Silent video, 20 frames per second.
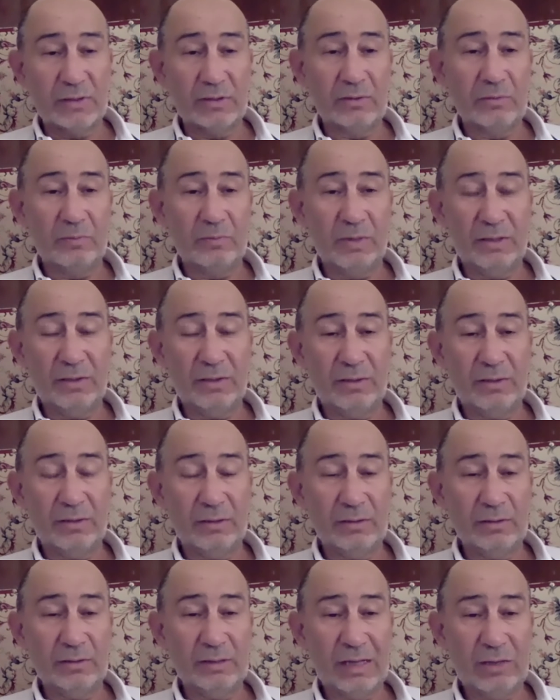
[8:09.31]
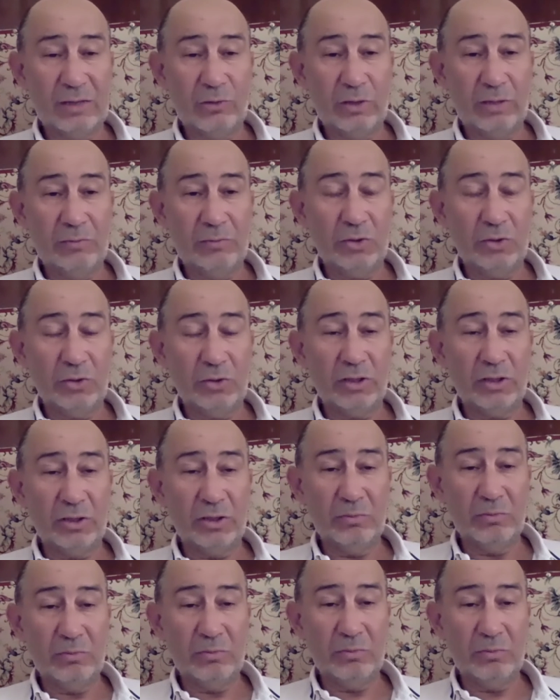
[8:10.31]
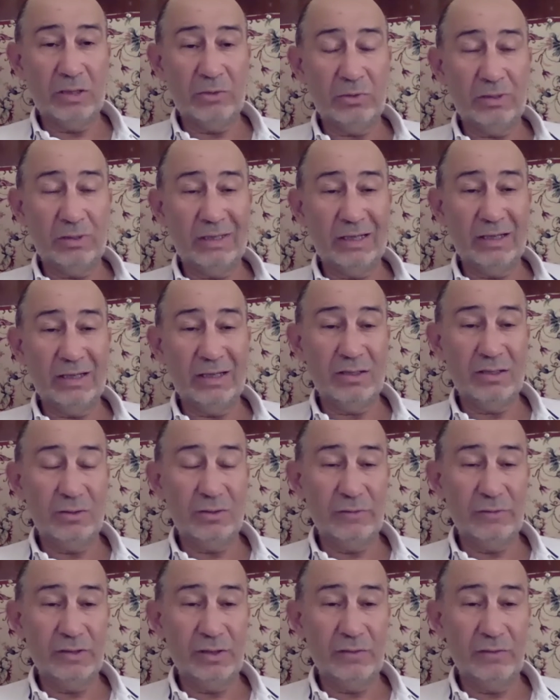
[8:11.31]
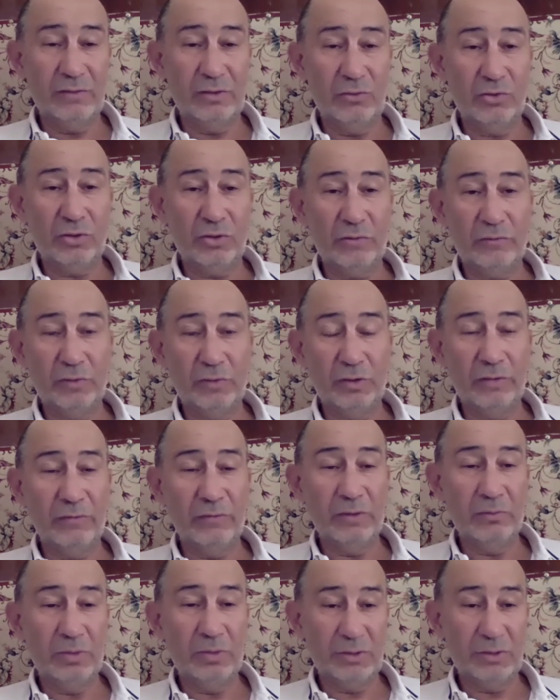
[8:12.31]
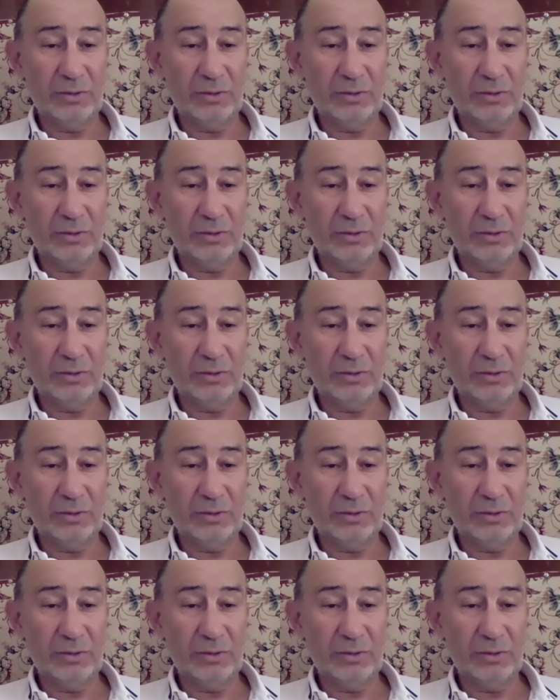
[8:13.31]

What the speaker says: But now I'm talking about legacy of the revolution for everybody.